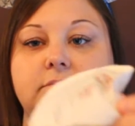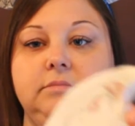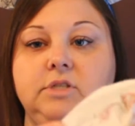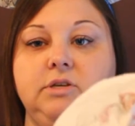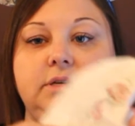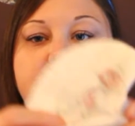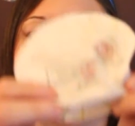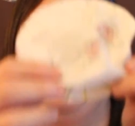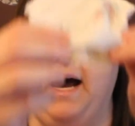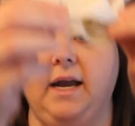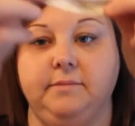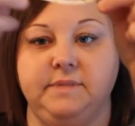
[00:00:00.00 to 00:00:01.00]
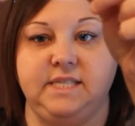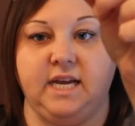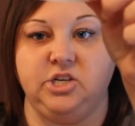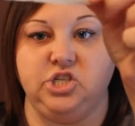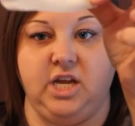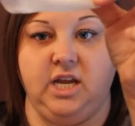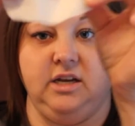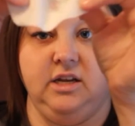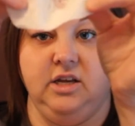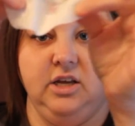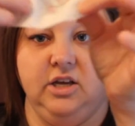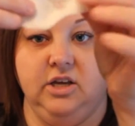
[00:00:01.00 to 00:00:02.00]
So this bottom section
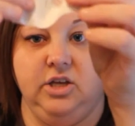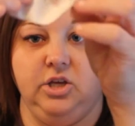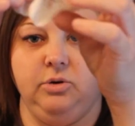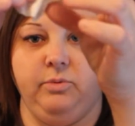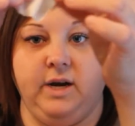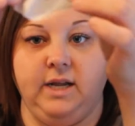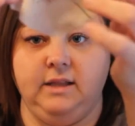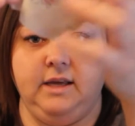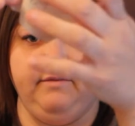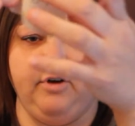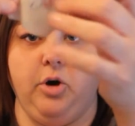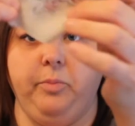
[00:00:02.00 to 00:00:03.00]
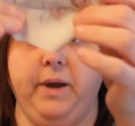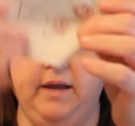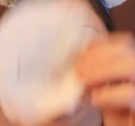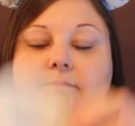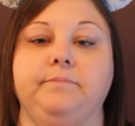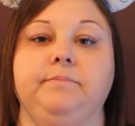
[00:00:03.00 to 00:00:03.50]
you want to leave open.